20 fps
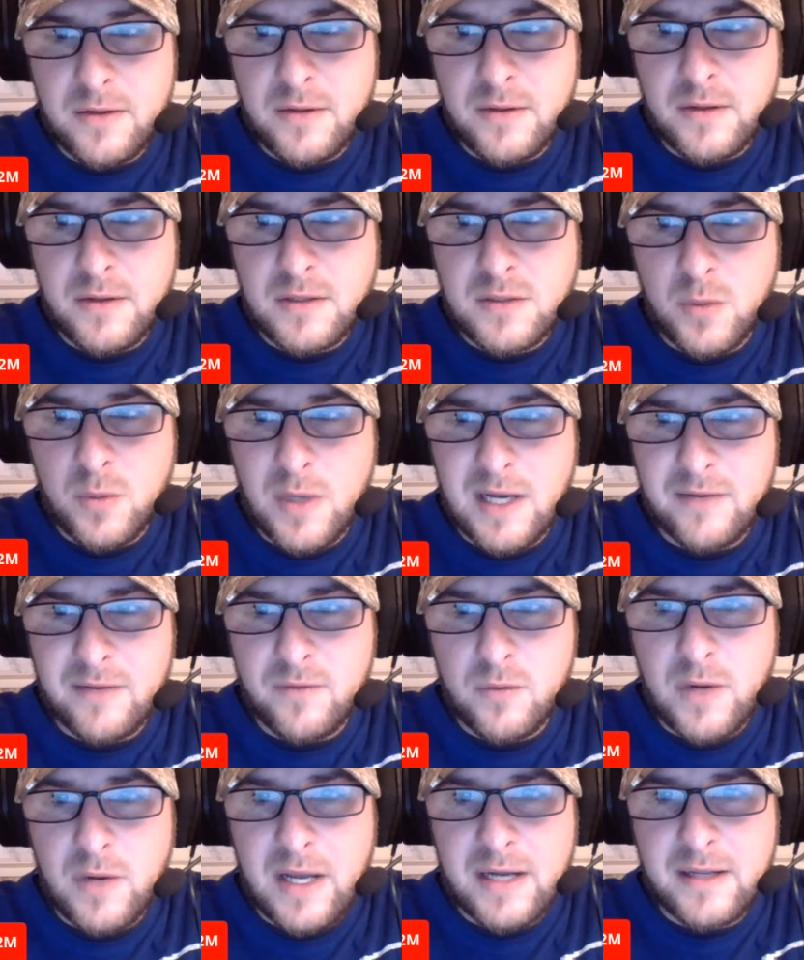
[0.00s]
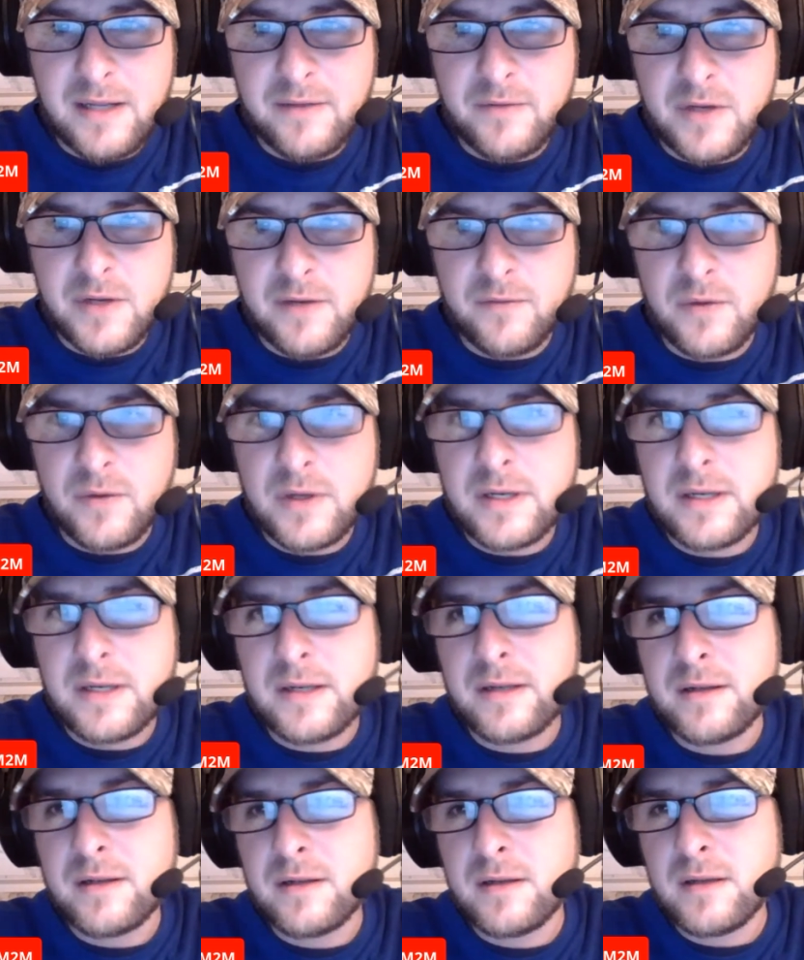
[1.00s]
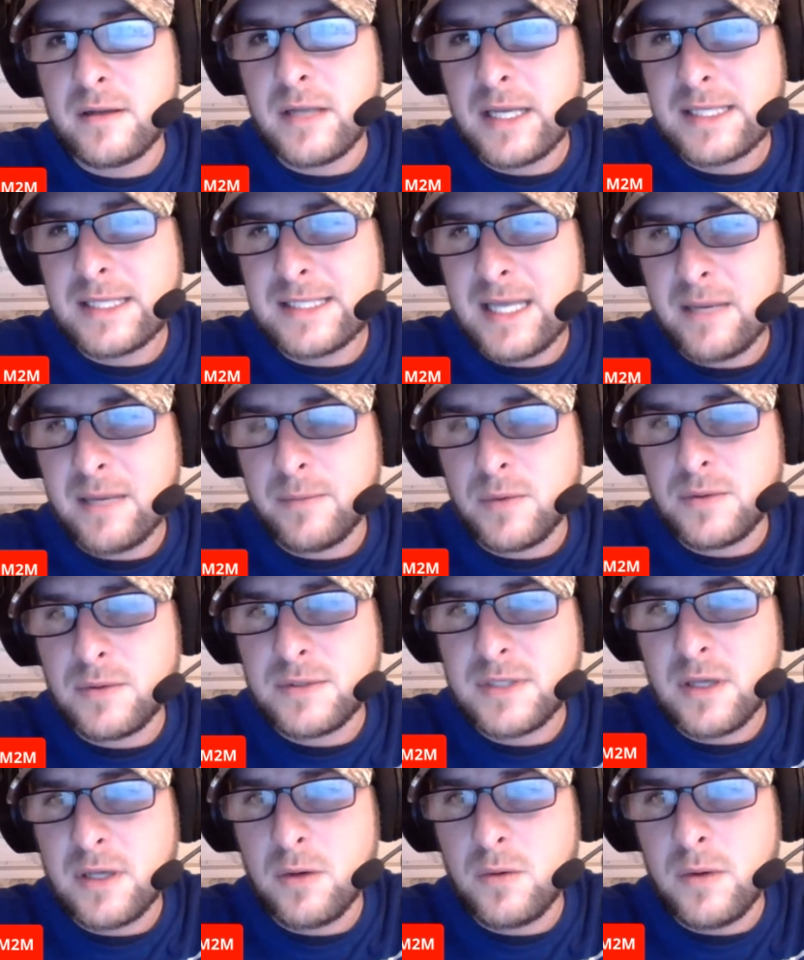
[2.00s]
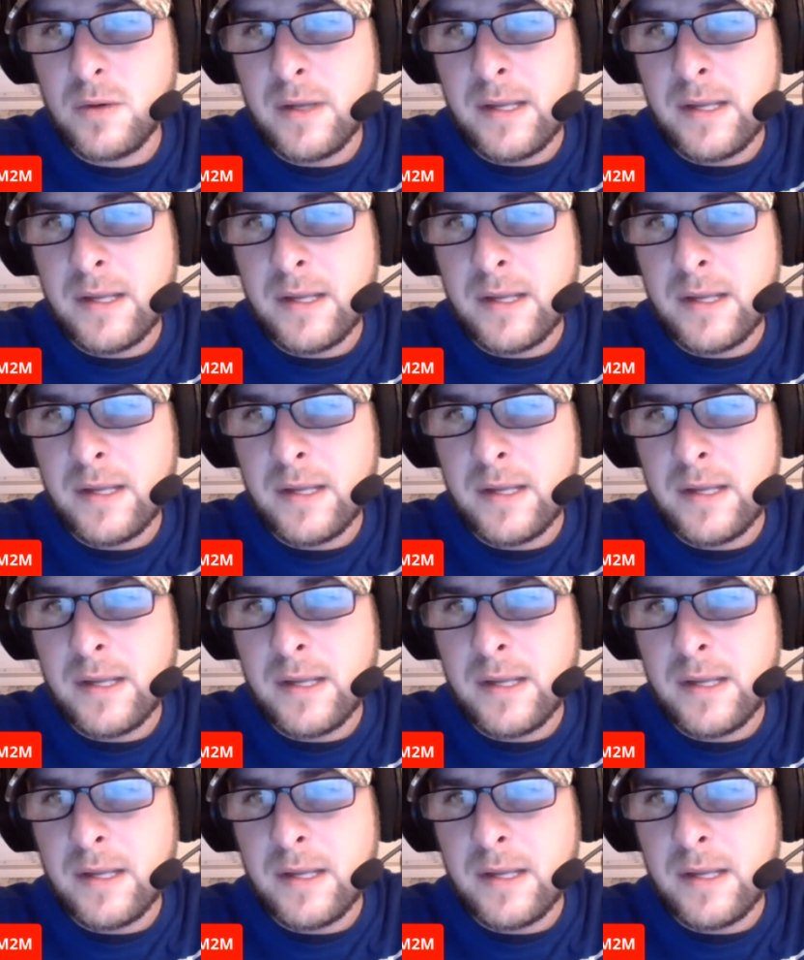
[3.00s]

there's a wide variety of different examples. So